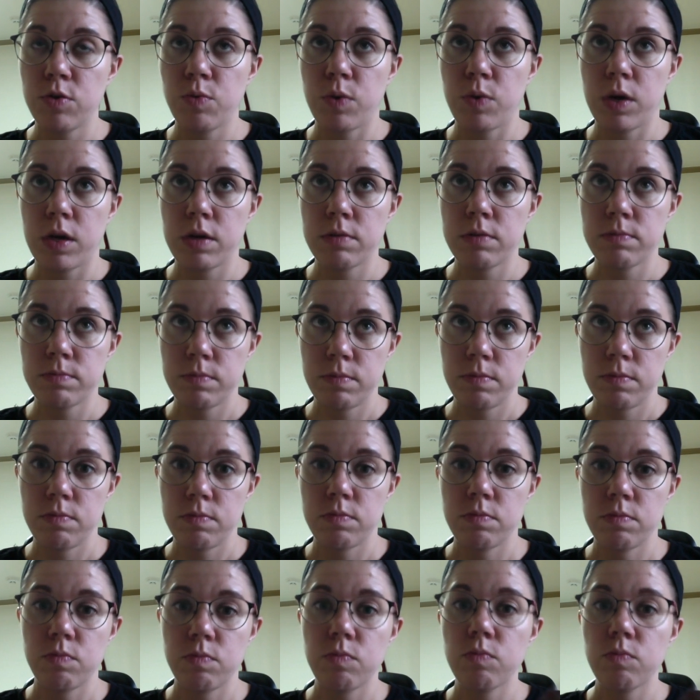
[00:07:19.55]
won,
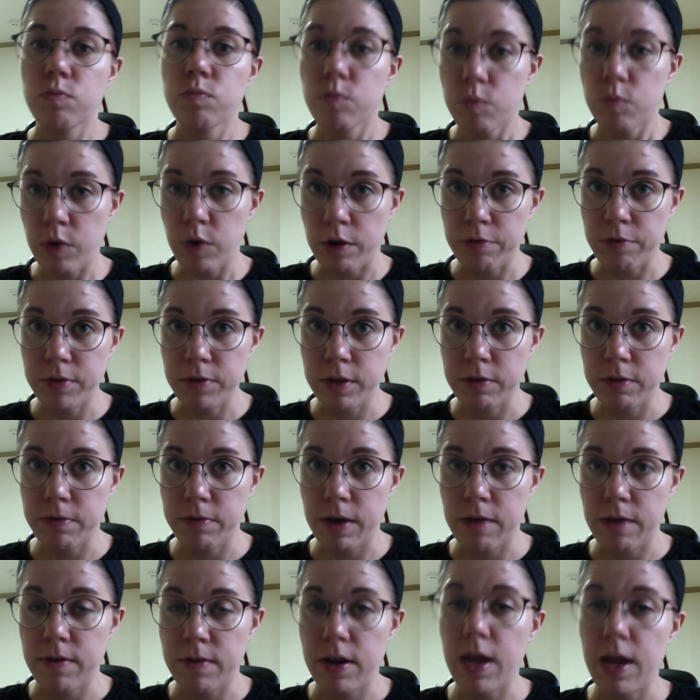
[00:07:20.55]
roughly
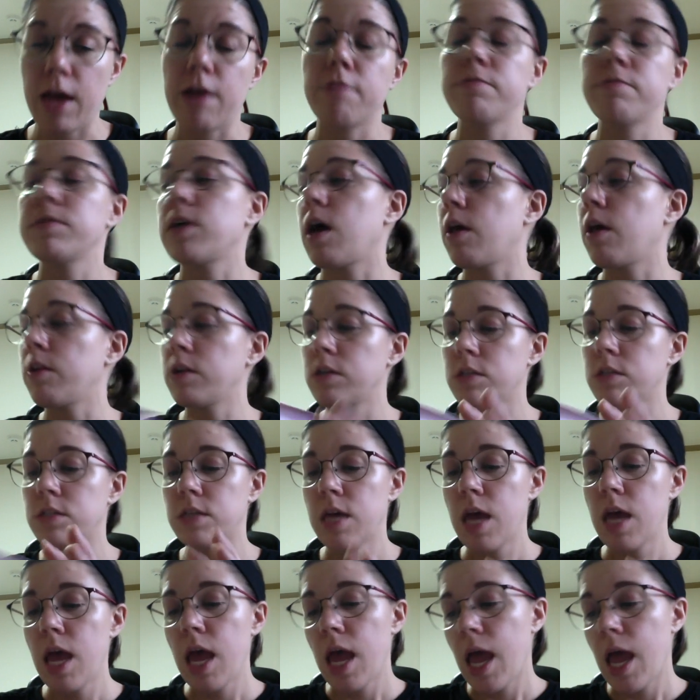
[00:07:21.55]
$5.50.